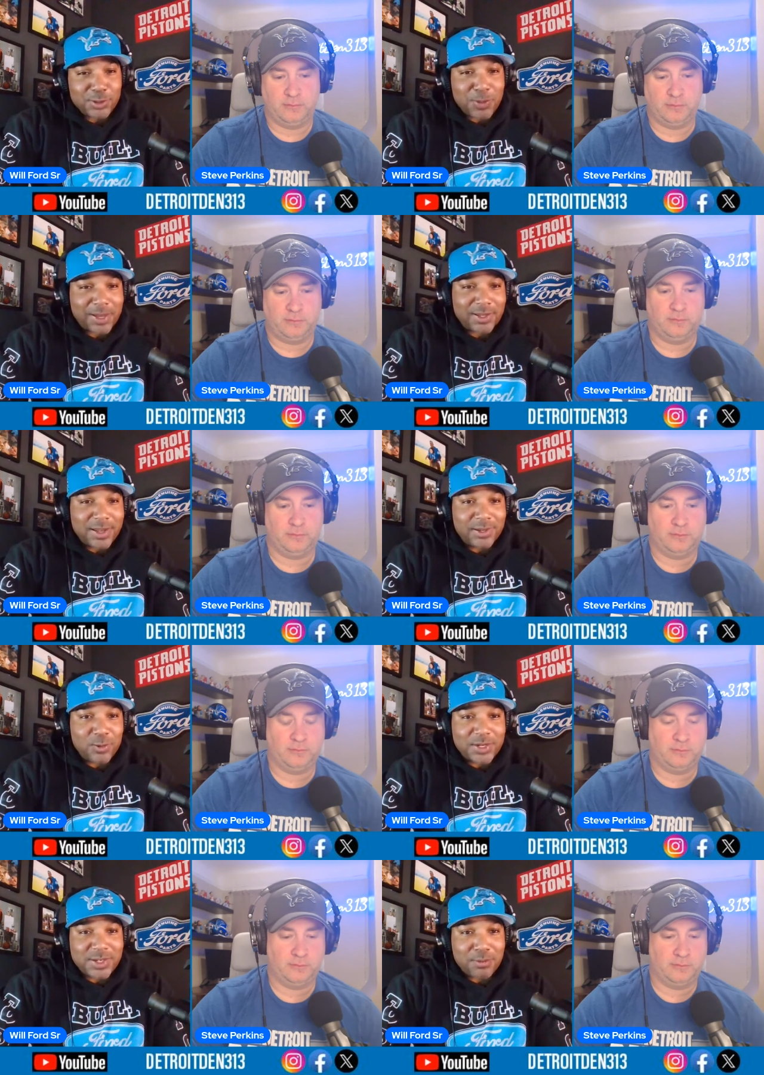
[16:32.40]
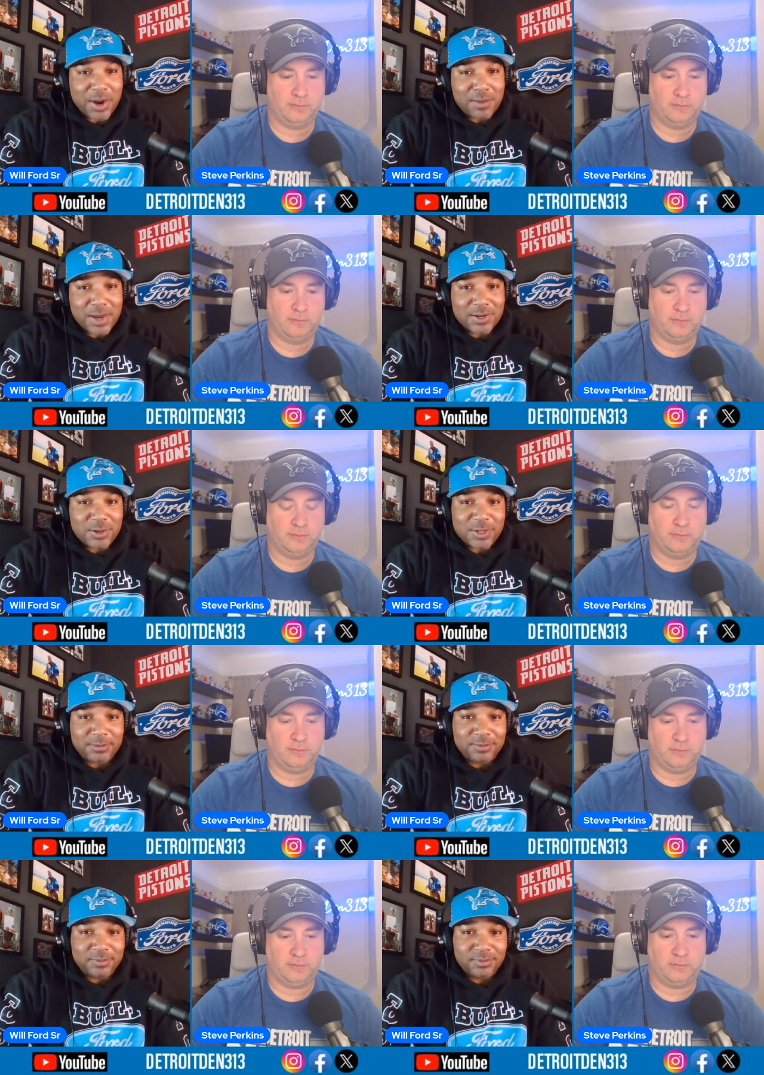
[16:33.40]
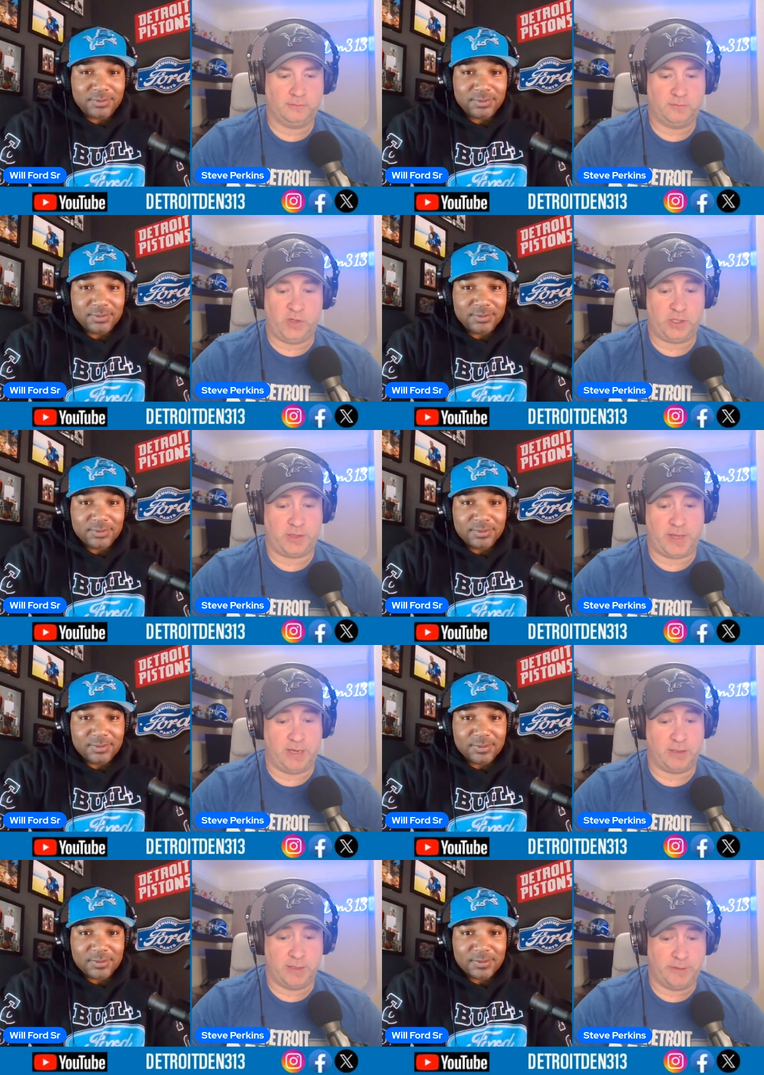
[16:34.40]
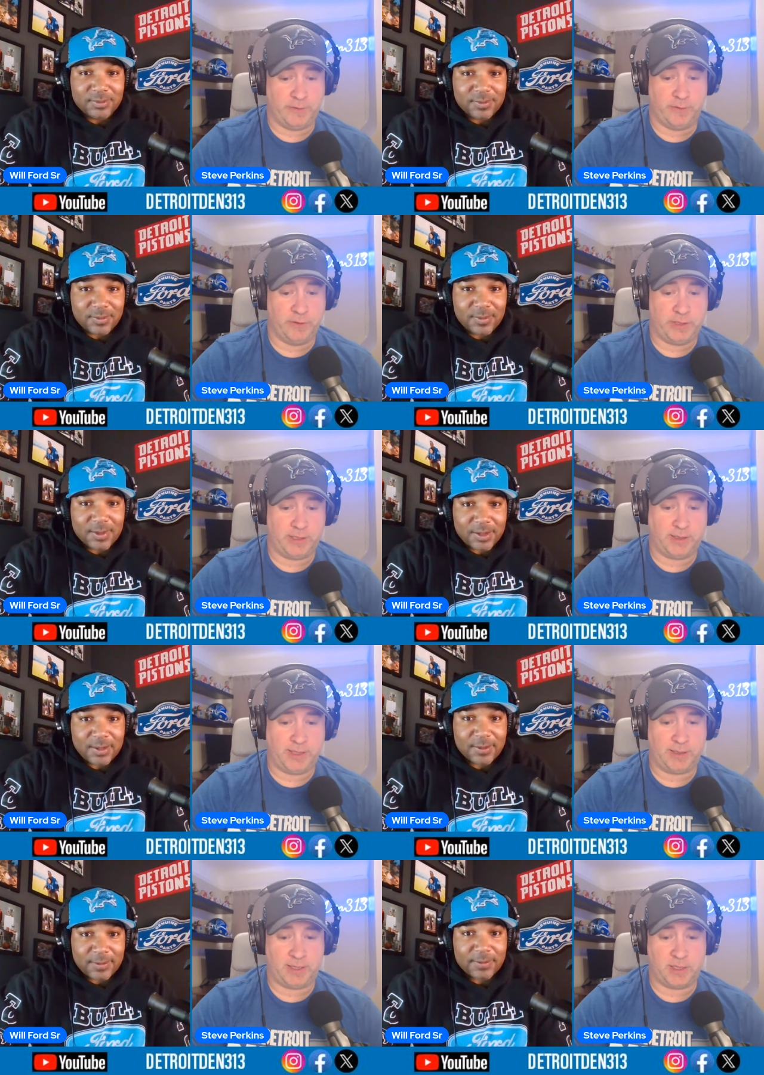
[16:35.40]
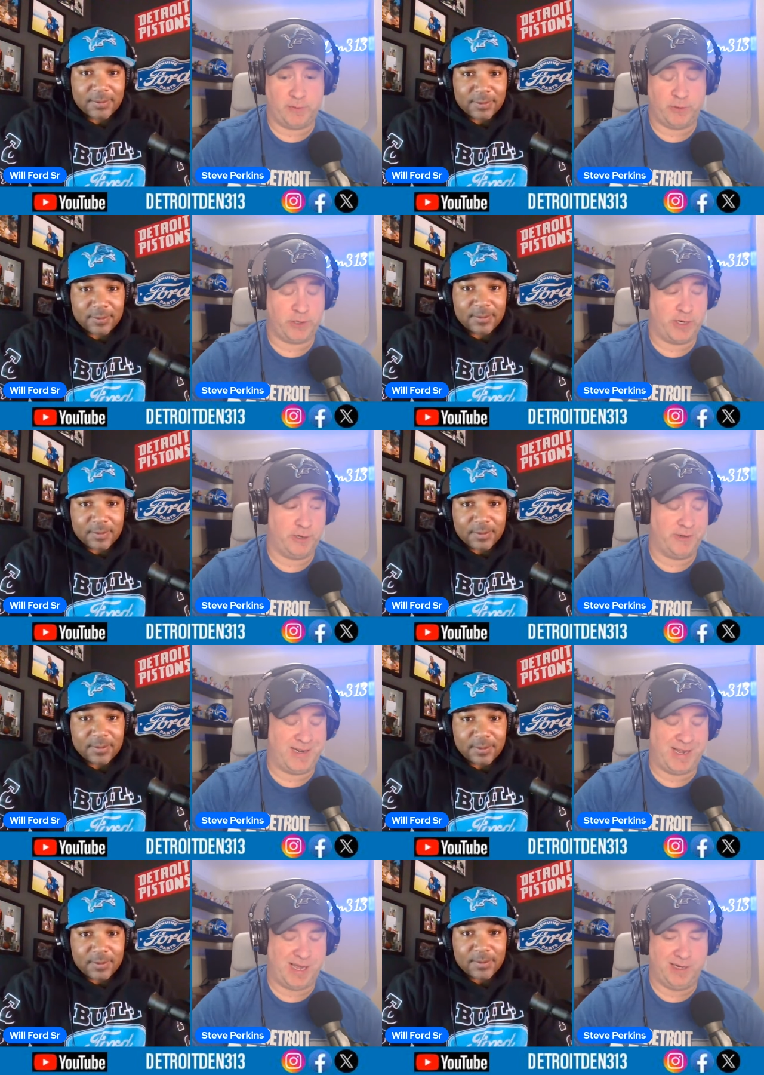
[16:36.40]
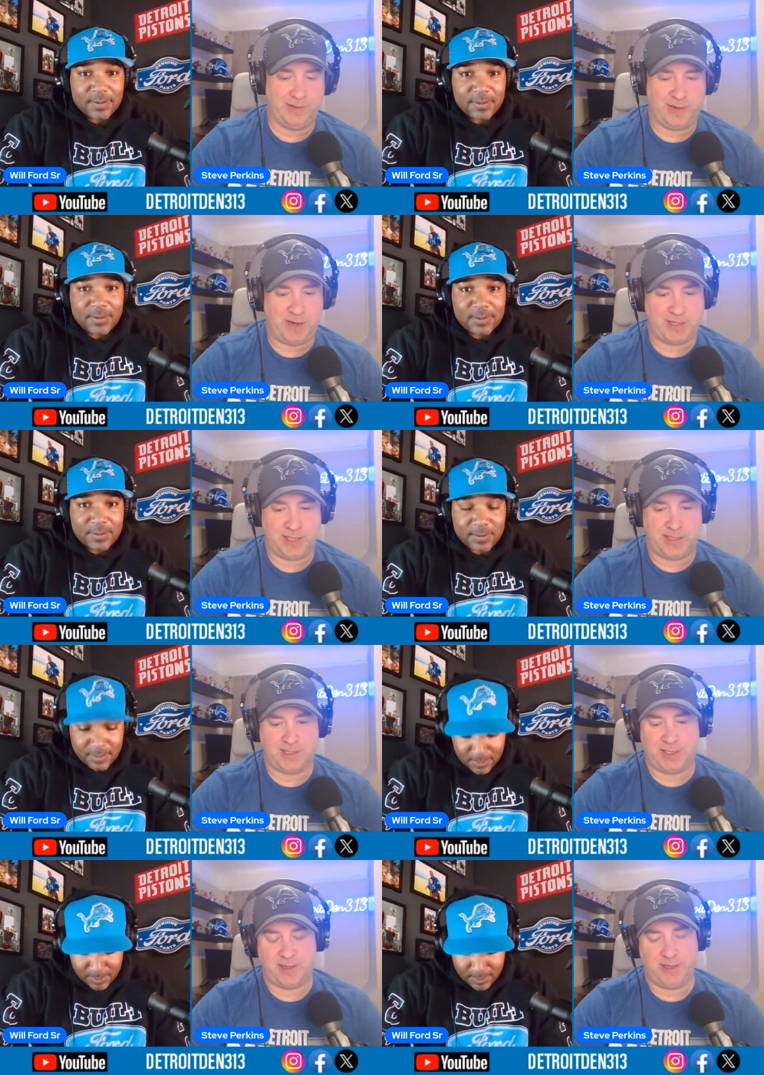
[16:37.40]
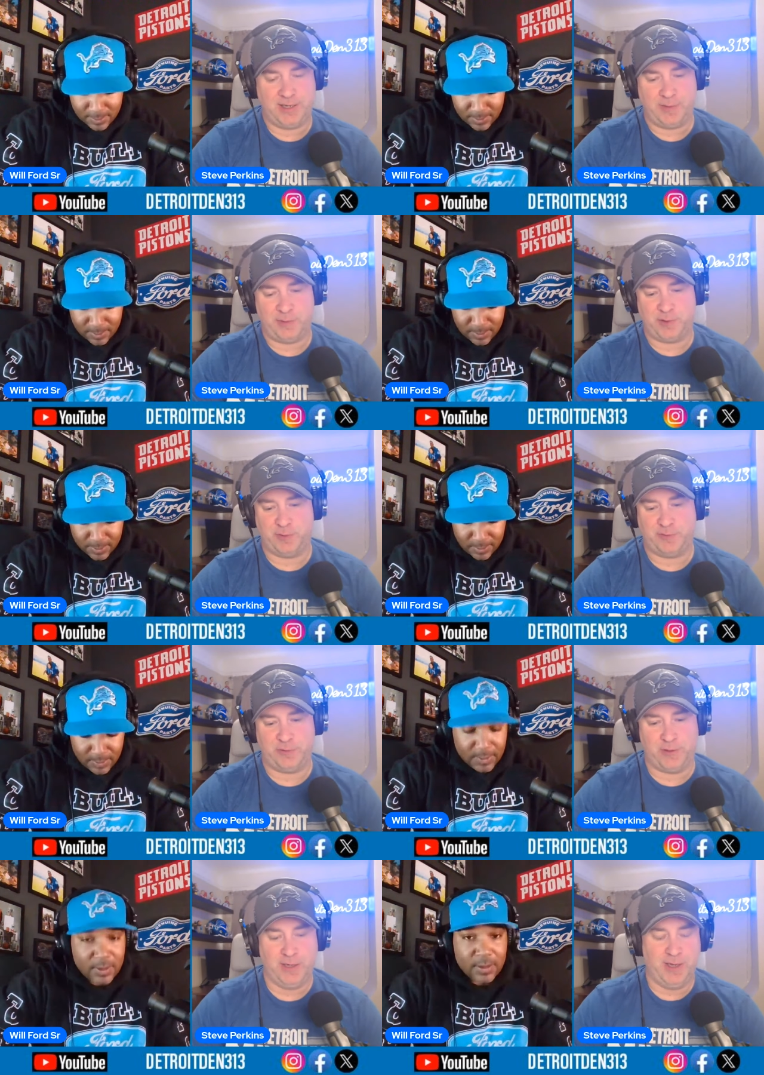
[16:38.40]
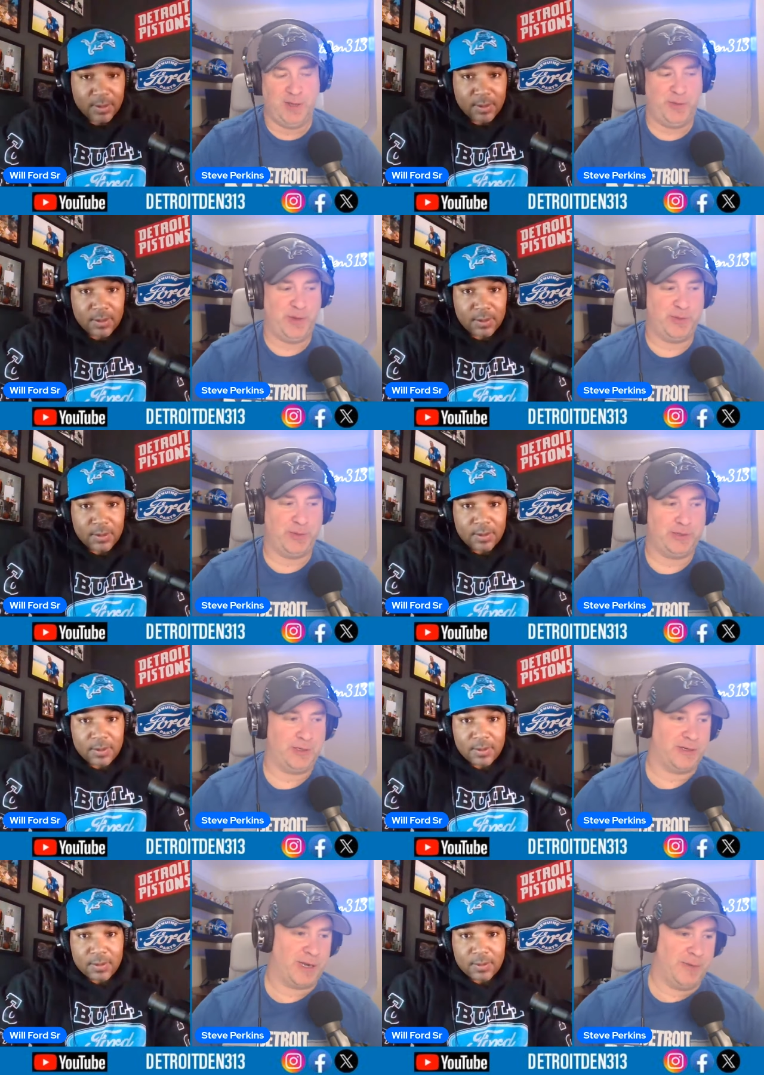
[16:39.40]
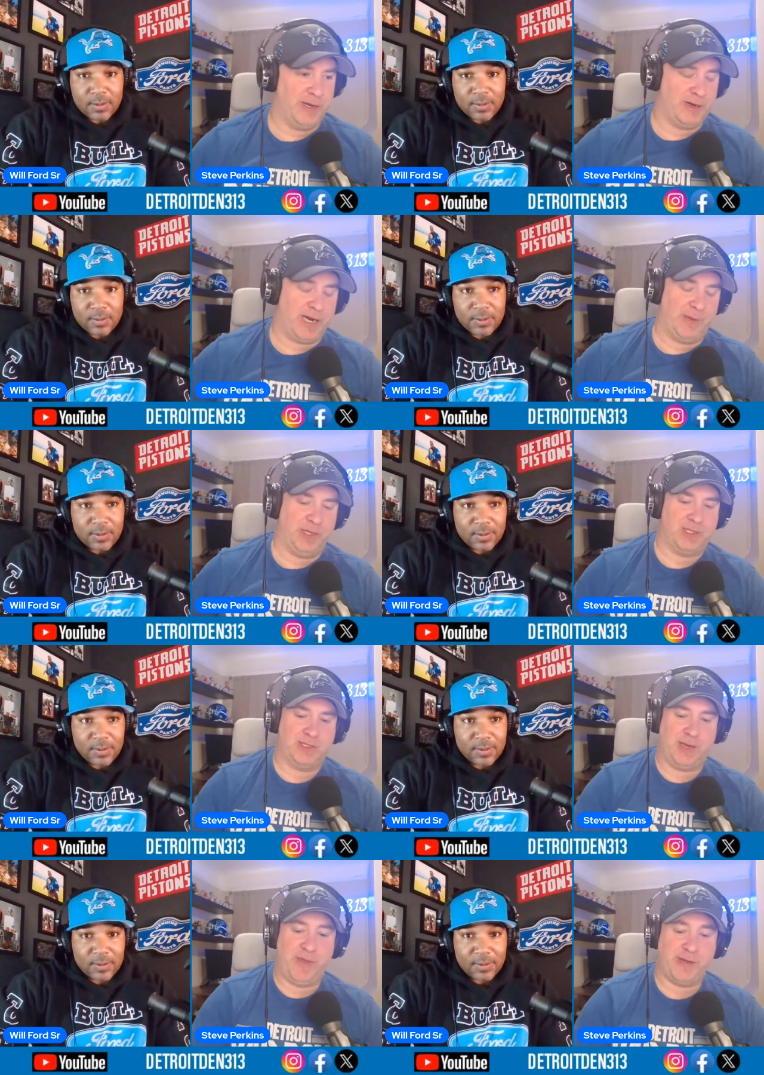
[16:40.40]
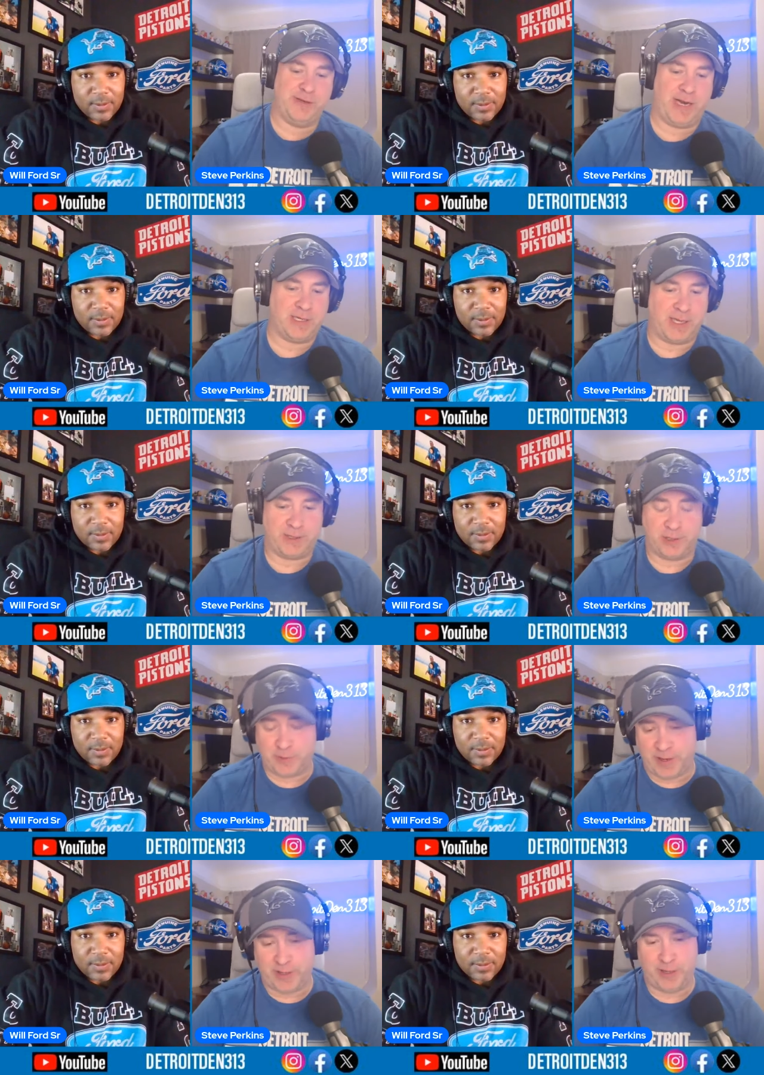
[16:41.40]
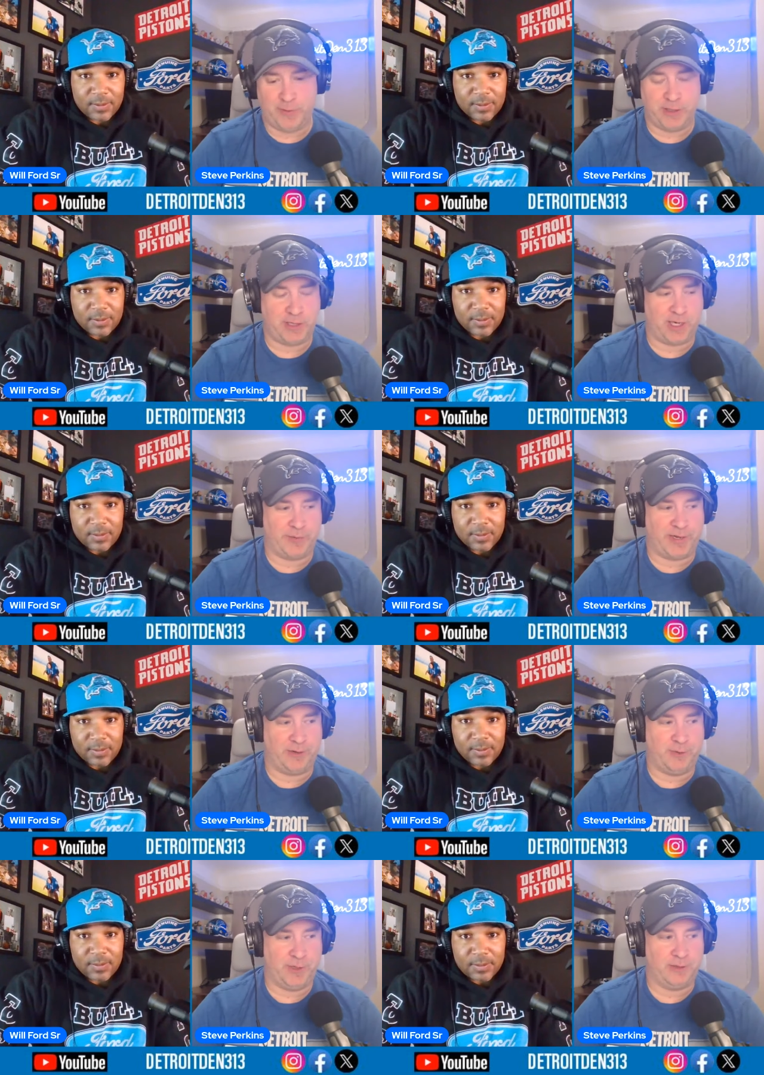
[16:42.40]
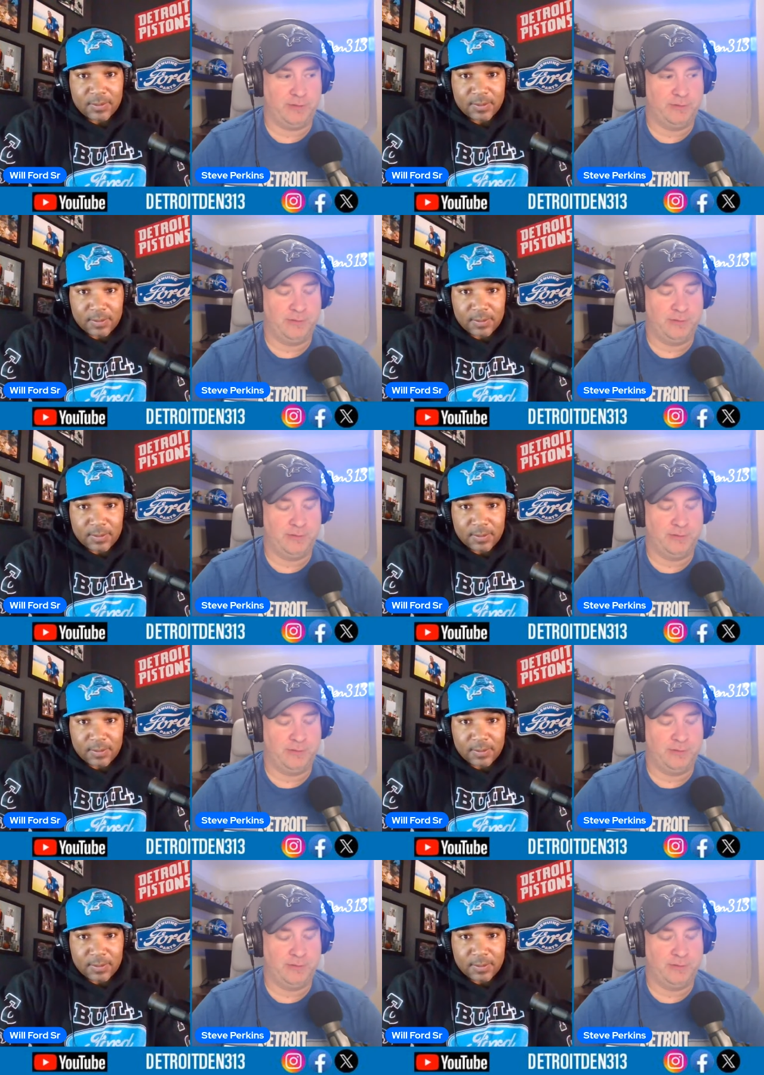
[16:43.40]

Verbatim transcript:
Speaker 1: speculating the ways that Brad might do it. There's a thousand different roads he could take. That's all we're trying to do. And I and I said this in our in an episode before. People are, are coming in our comments and say, man, you guys like just about anyone you talk about. Well,